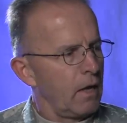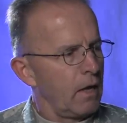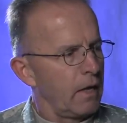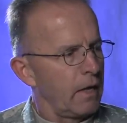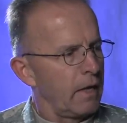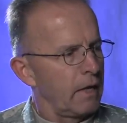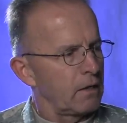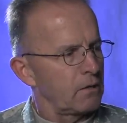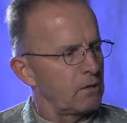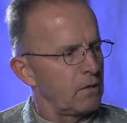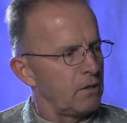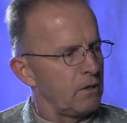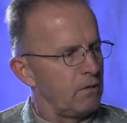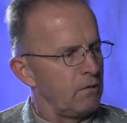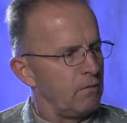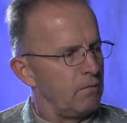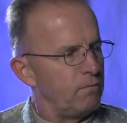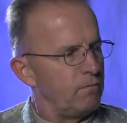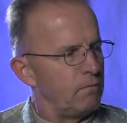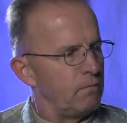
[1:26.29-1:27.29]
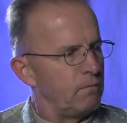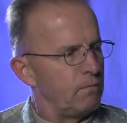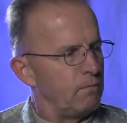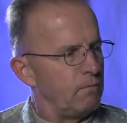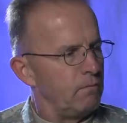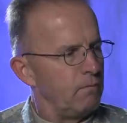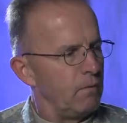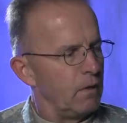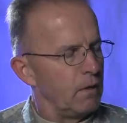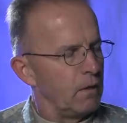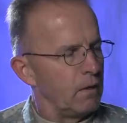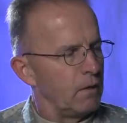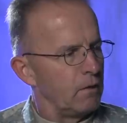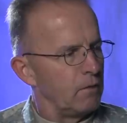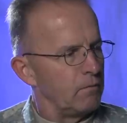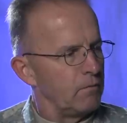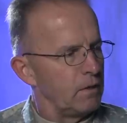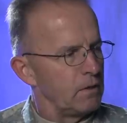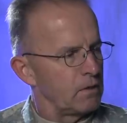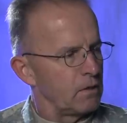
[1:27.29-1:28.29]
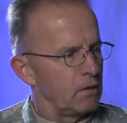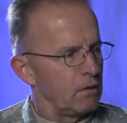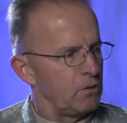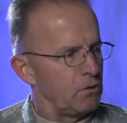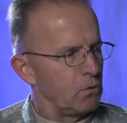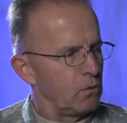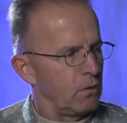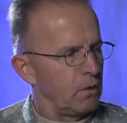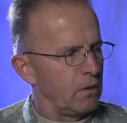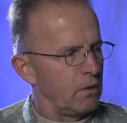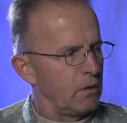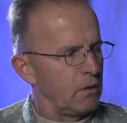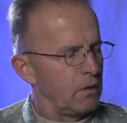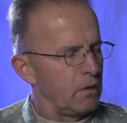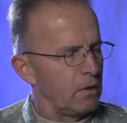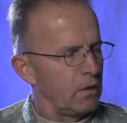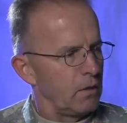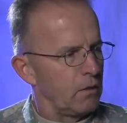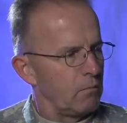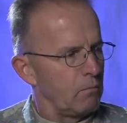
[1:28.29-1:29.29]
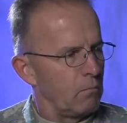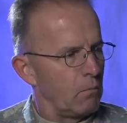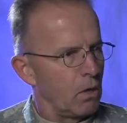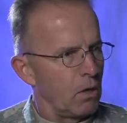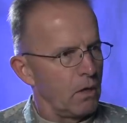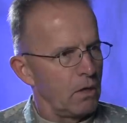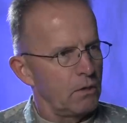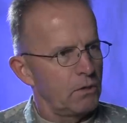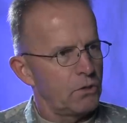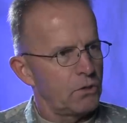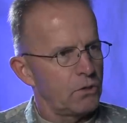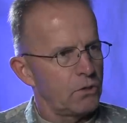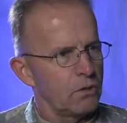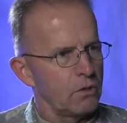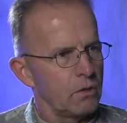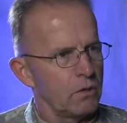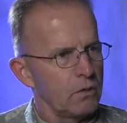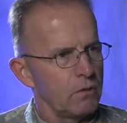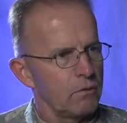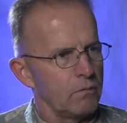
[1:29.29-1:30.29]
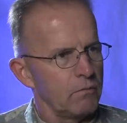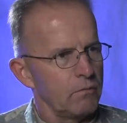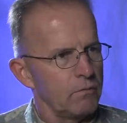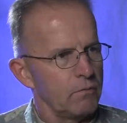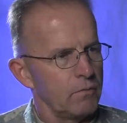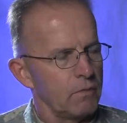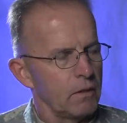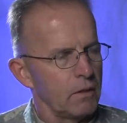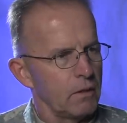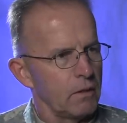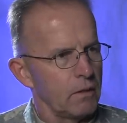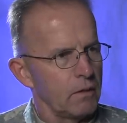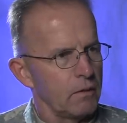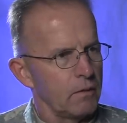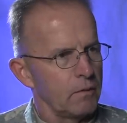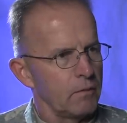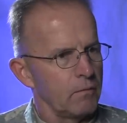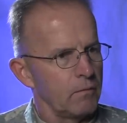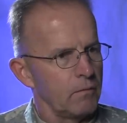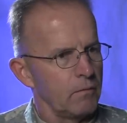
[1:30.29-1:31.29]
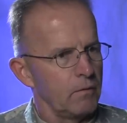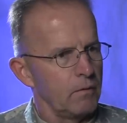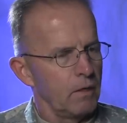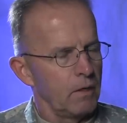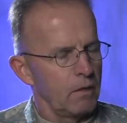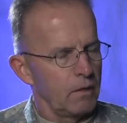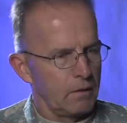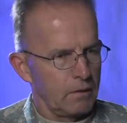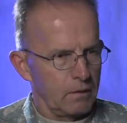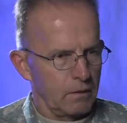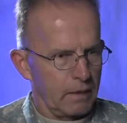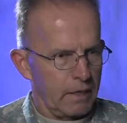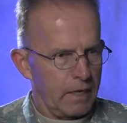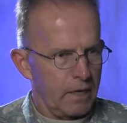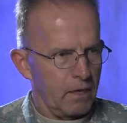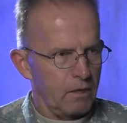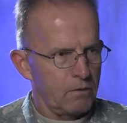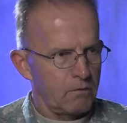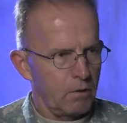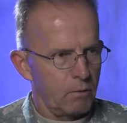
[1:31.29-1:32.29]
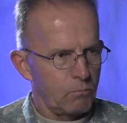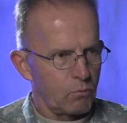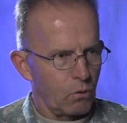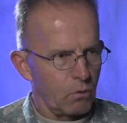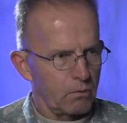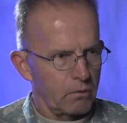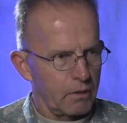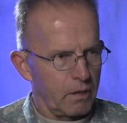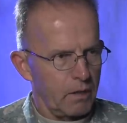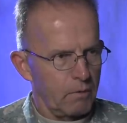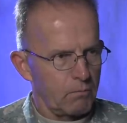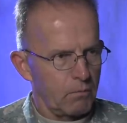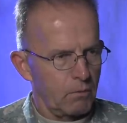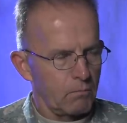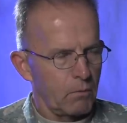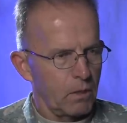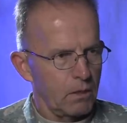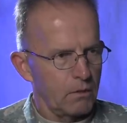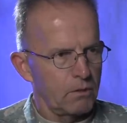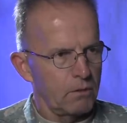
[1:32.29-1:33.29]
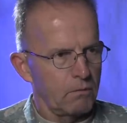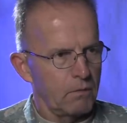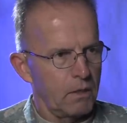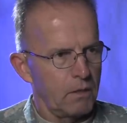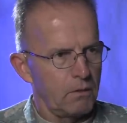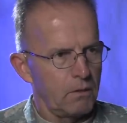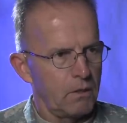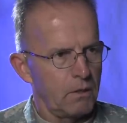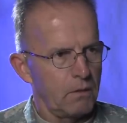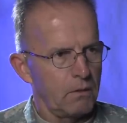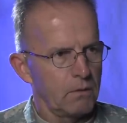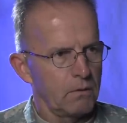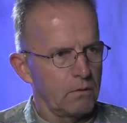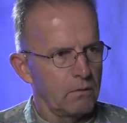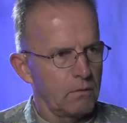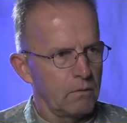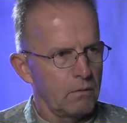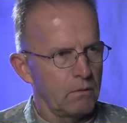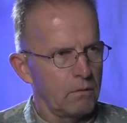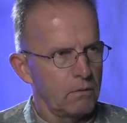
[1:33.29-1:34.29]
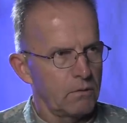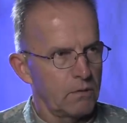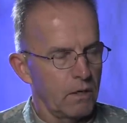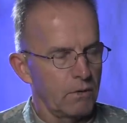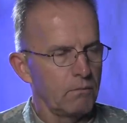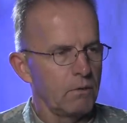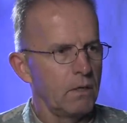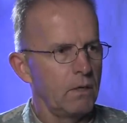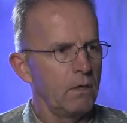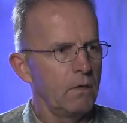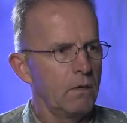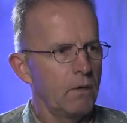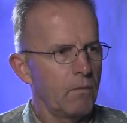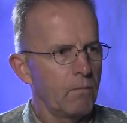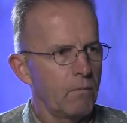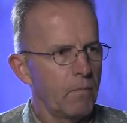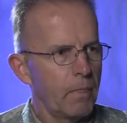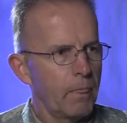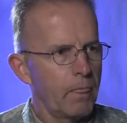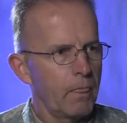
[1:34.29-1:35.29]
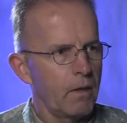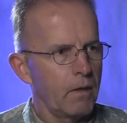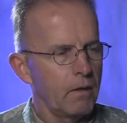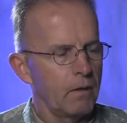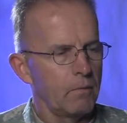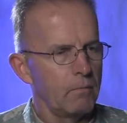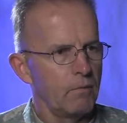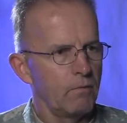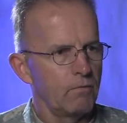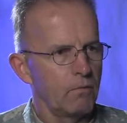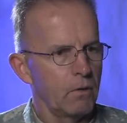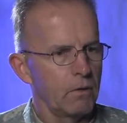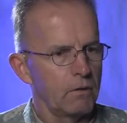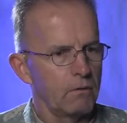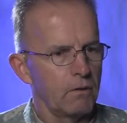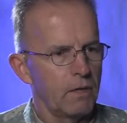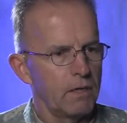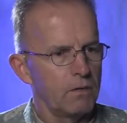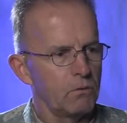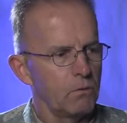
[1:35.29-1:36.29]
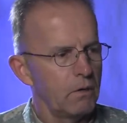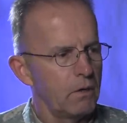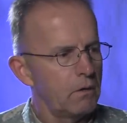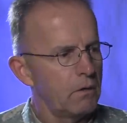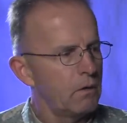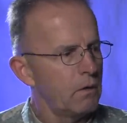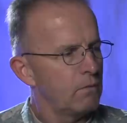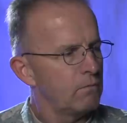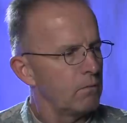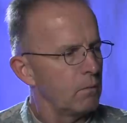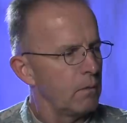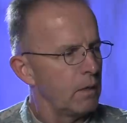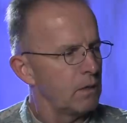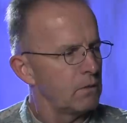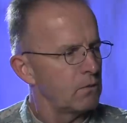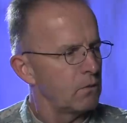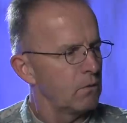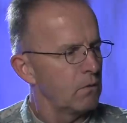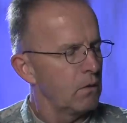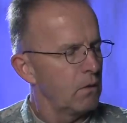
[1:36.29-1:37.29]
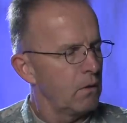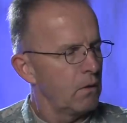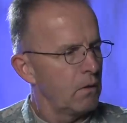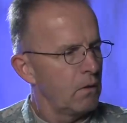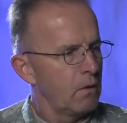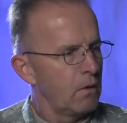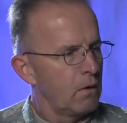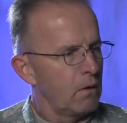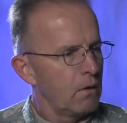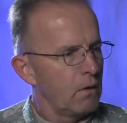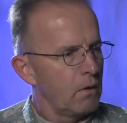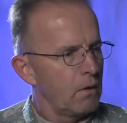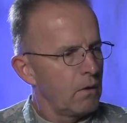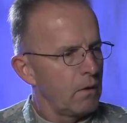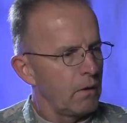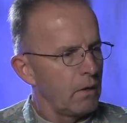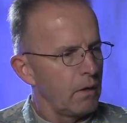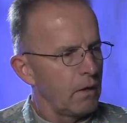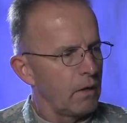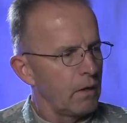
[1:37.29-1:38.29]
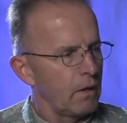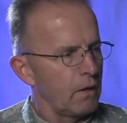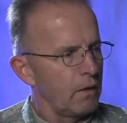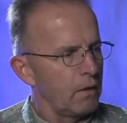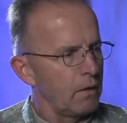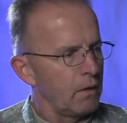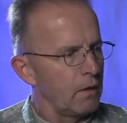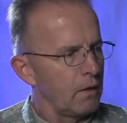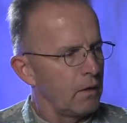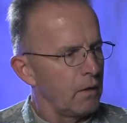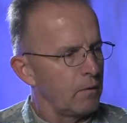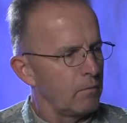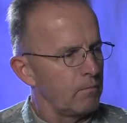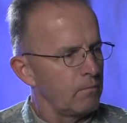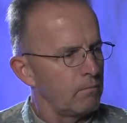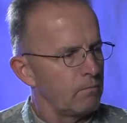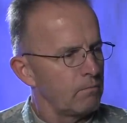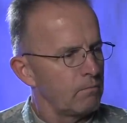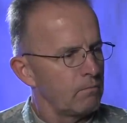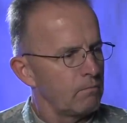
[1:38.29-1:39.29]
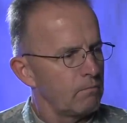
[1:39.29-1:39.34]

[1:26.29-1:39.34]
I actually uh, physically joined in March of uh, delay entry program, March of 1970, uh, before I graduated from high school, and um,